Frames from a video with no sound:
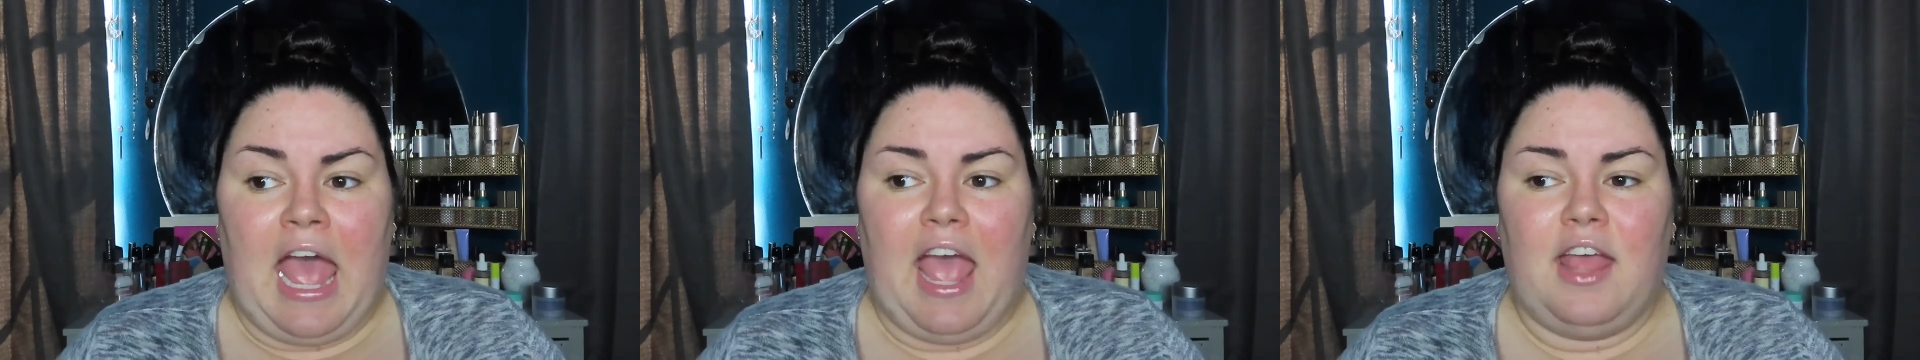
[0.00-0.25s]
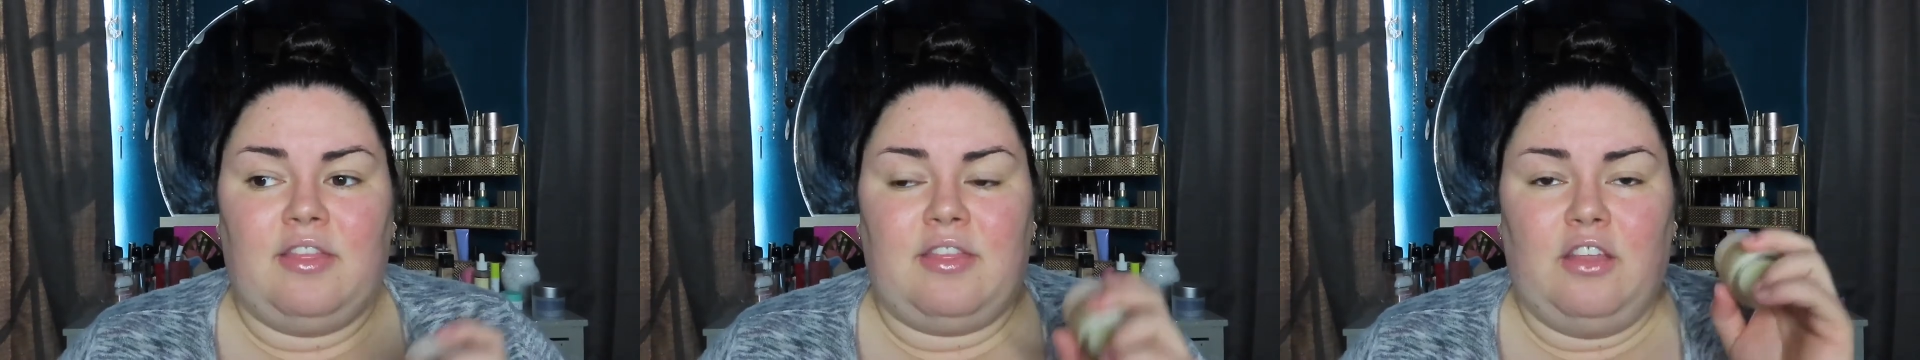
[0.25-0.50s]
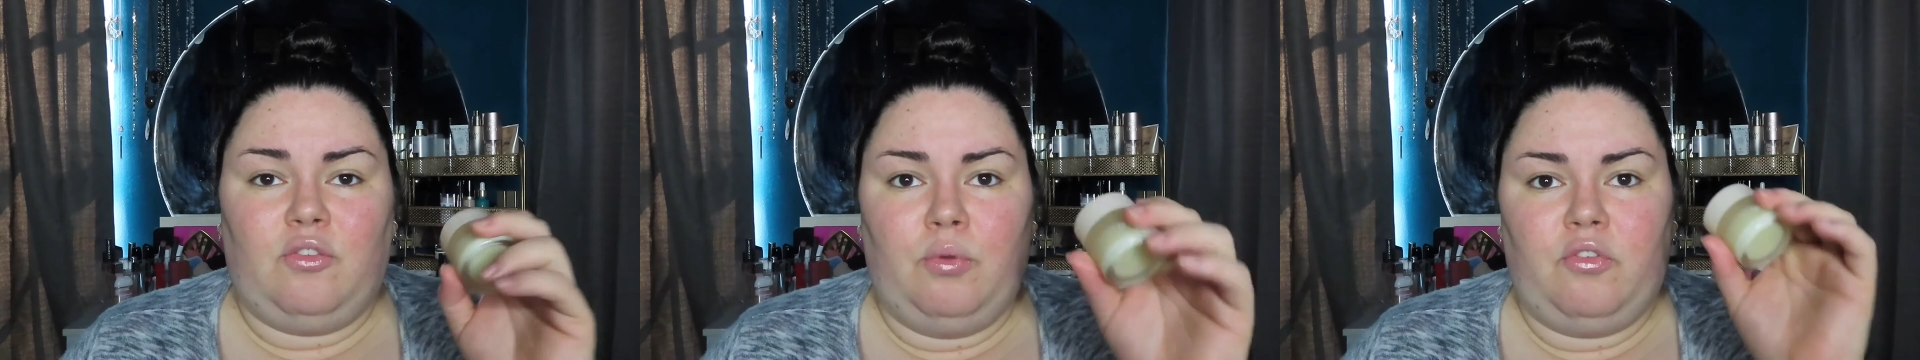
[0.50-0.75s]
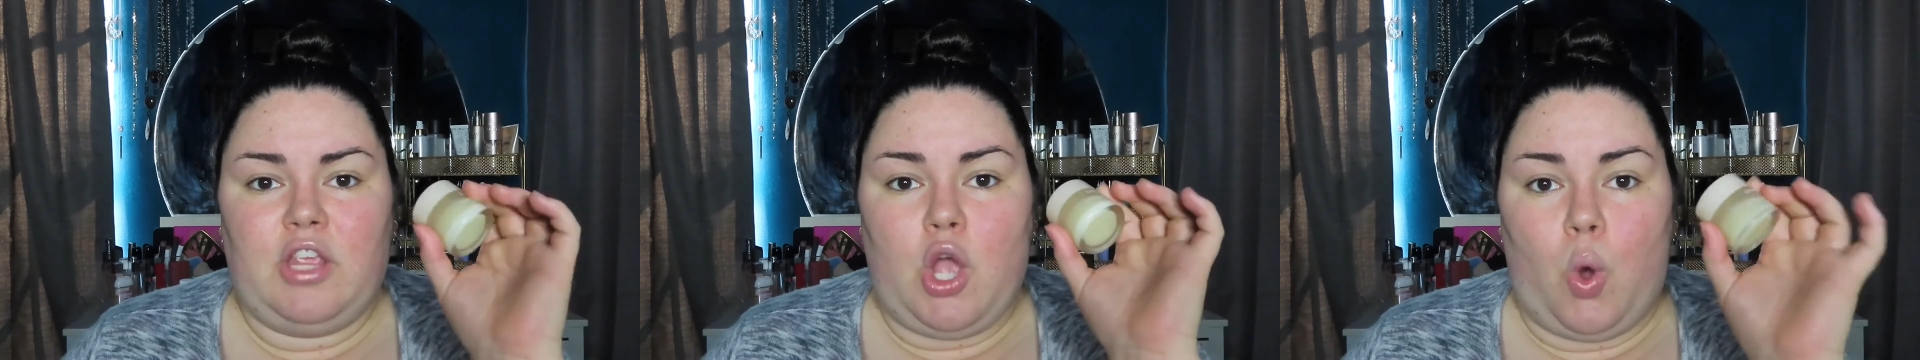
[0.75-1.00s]
And this
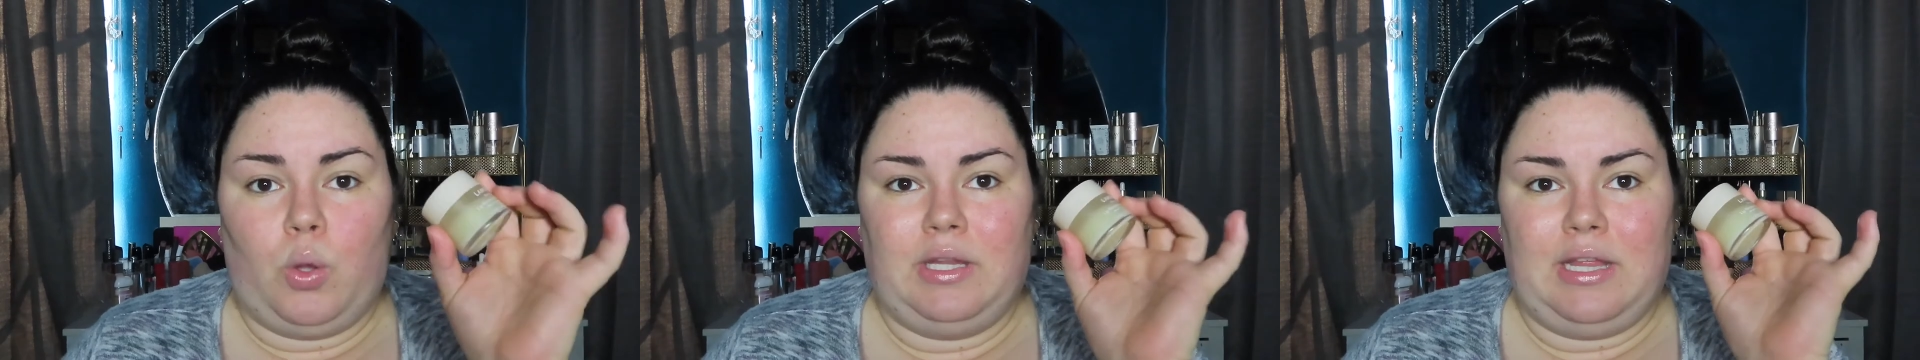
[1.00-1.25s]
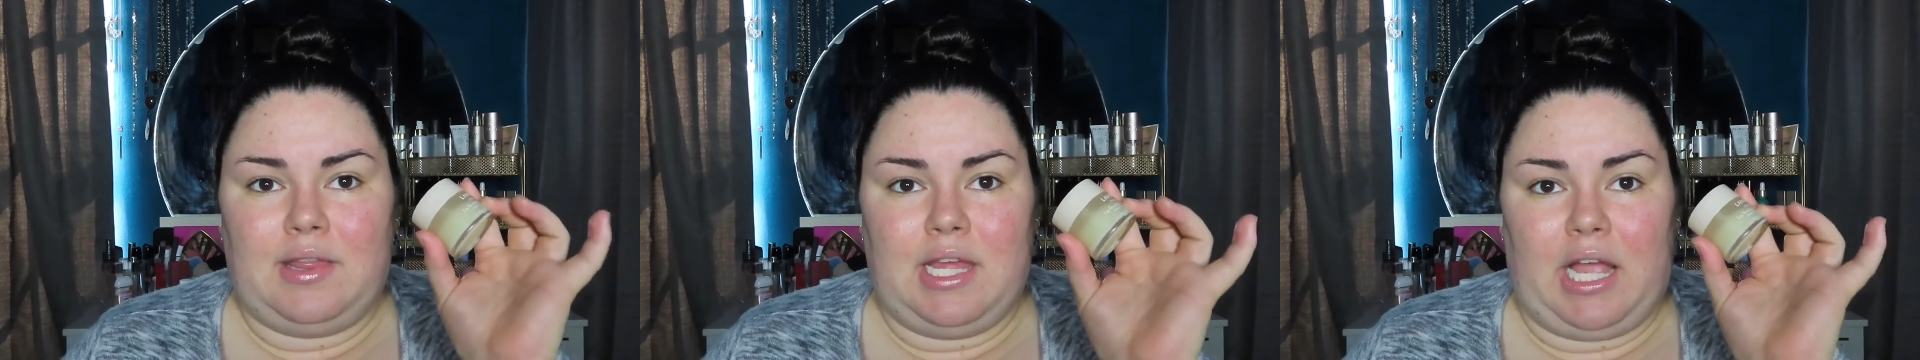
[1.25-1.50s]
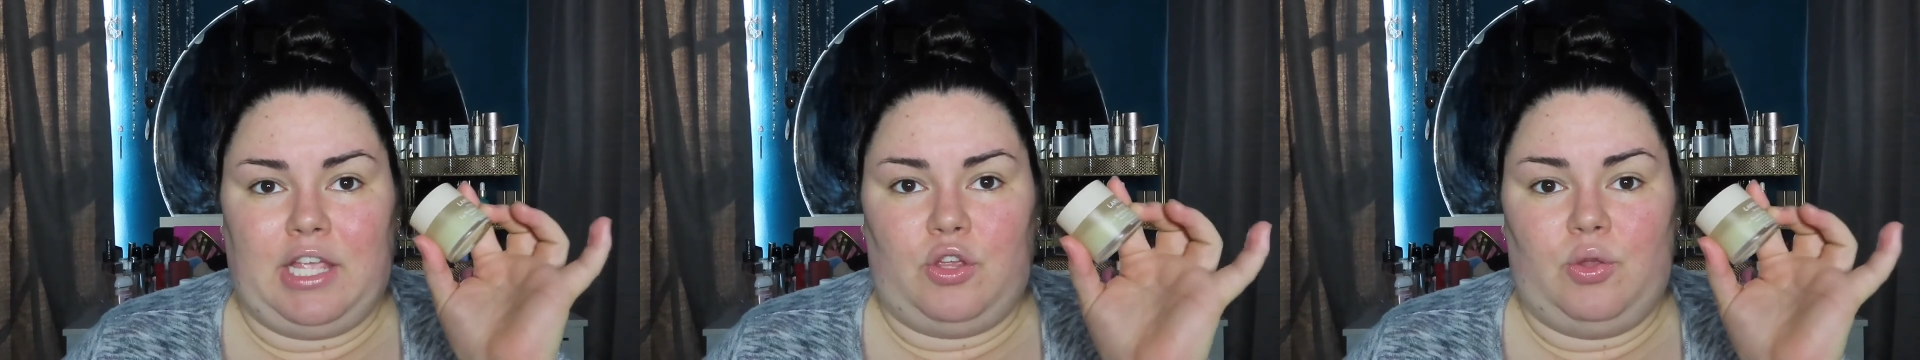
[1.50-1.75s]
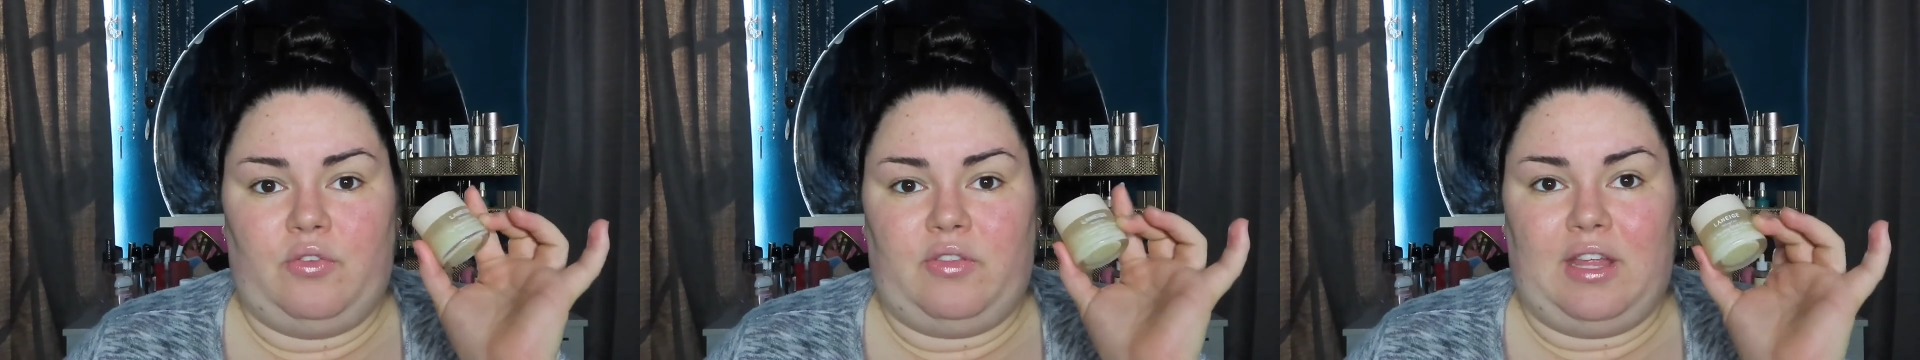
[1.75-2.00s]
was the only thing I
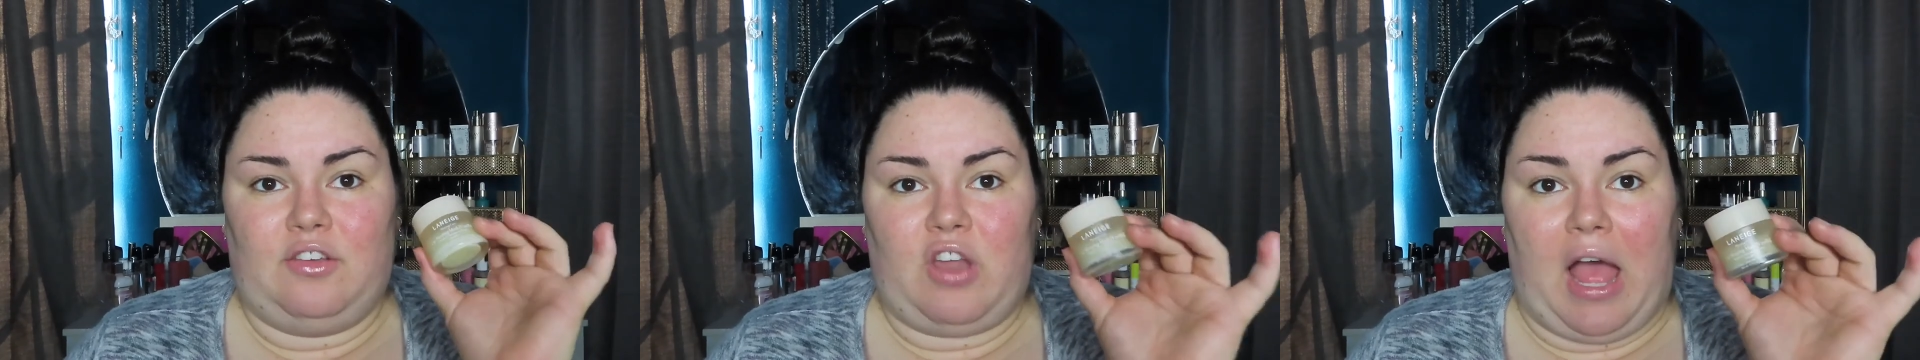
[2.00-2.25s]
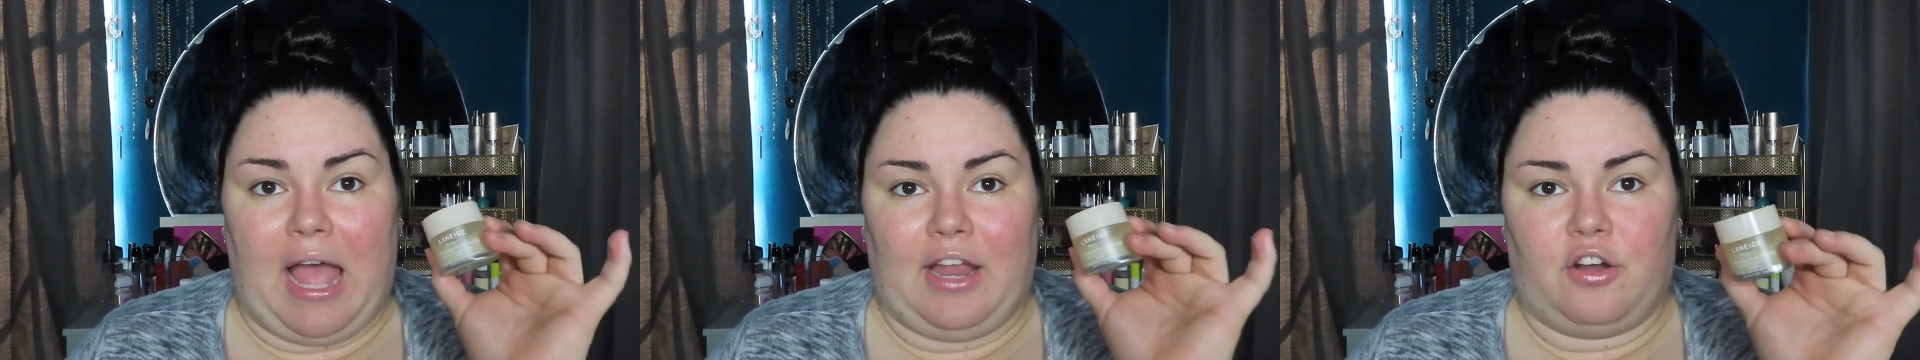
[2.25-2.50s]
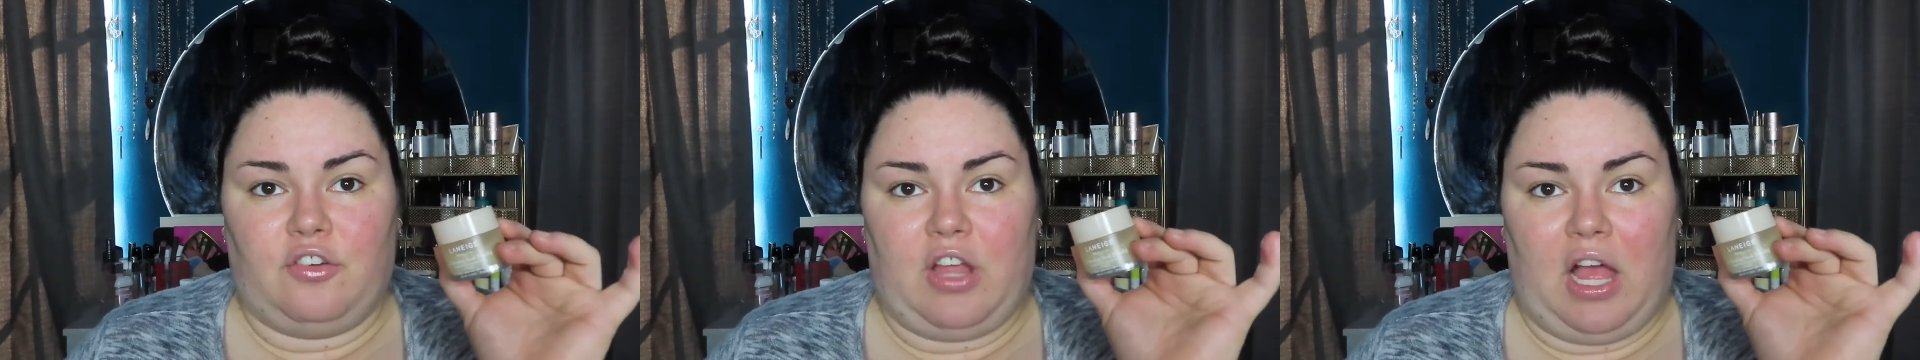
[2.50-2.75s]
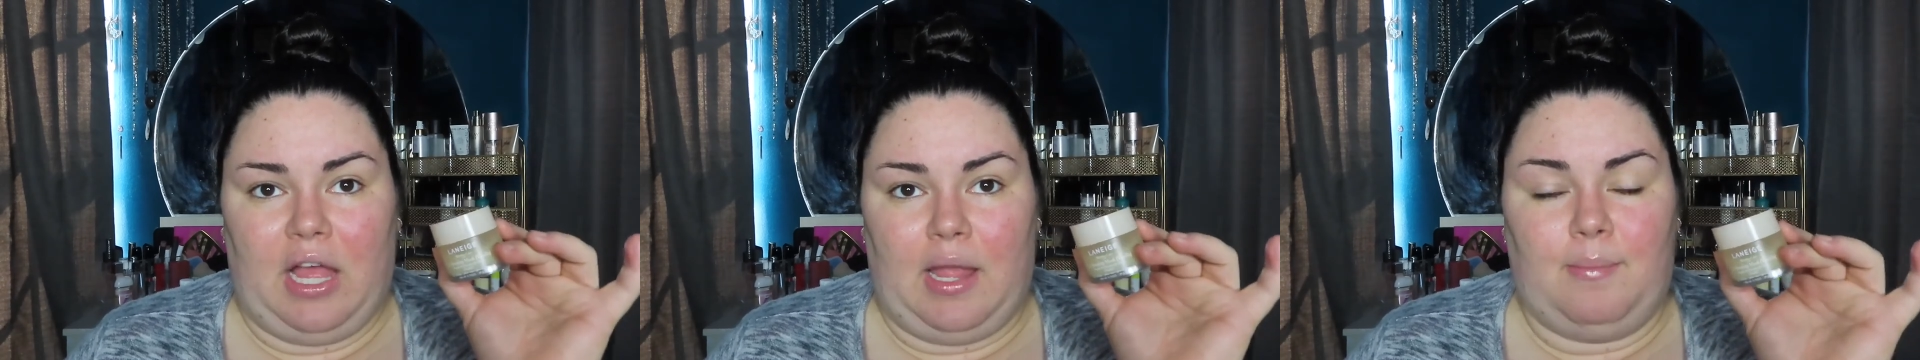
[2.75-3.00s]
used the entire
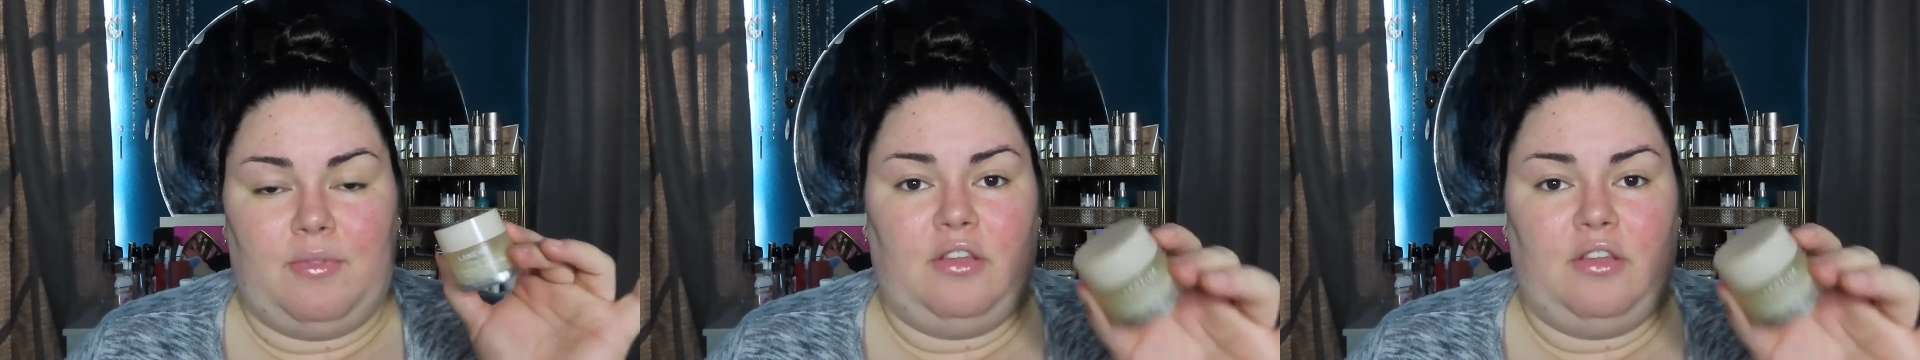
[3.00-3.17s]
time.